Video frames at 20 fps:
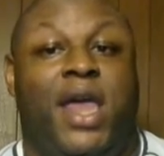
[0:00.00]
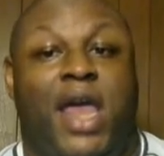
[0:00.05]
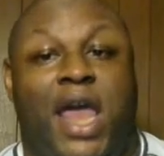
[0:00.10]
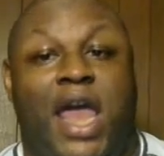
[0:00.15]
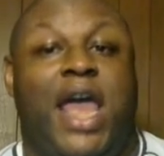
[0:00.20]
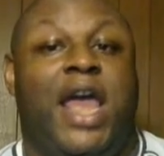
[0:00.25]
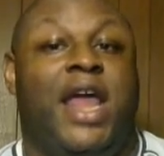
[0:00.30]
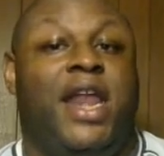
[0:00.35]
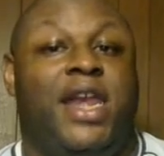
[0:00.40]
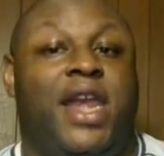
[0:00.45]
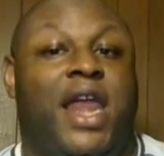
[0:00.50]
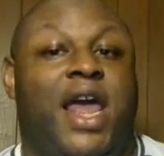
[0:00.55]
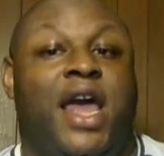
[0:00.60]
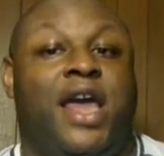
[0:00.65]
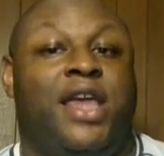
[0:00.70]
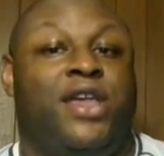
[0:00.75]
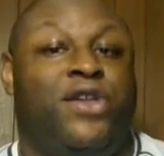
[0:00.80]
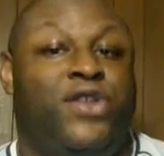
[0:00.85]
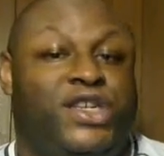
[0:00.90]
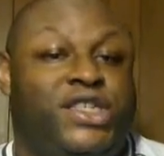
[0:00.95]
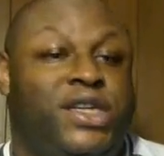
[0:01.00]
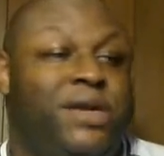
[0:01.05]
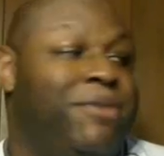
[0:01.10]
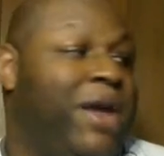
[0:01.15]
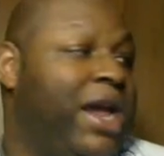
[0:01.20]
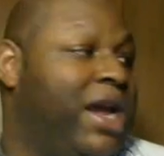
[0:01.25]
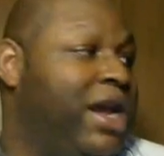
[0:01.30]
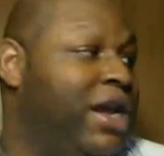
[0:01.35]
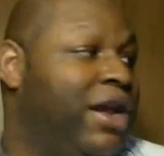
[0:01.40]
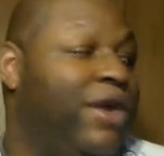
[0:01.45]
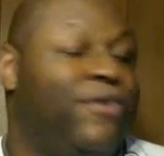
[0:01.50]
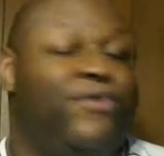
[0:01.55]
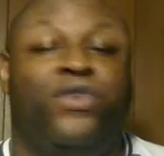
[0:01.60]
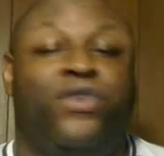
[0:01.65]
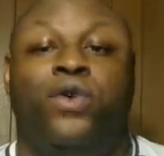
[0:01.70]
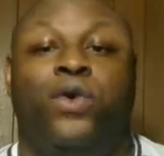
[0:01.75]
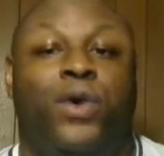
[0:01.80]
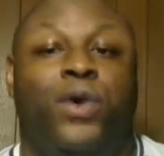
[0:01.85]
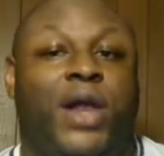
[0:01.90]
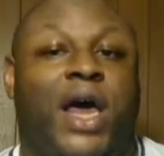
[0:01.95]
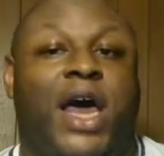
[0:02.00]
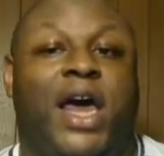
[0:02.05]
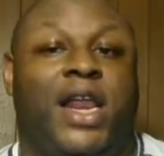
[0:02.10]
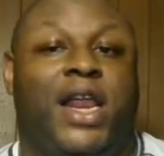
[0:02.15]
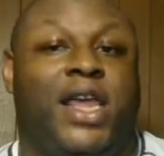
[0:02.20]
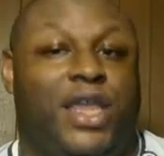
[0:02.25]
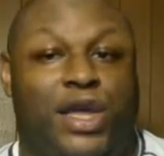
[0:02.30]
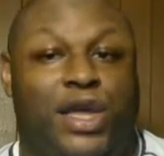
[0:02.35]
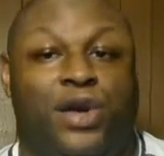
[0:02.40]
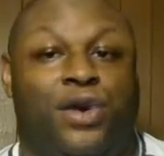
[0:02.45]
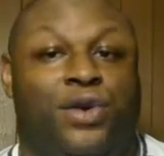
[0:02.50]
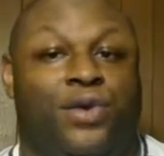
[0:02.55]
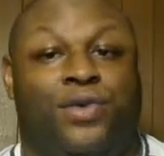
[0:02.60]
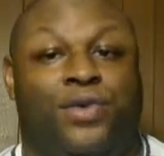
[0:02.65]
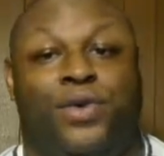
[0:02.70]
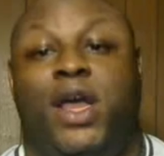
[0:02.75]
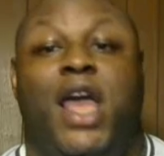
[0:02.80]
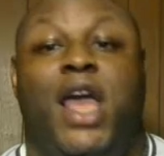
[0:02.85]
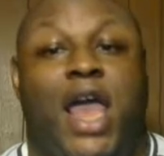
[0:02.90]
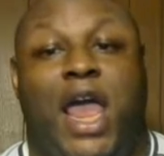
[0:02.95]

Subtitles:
And now she making a fool out of you.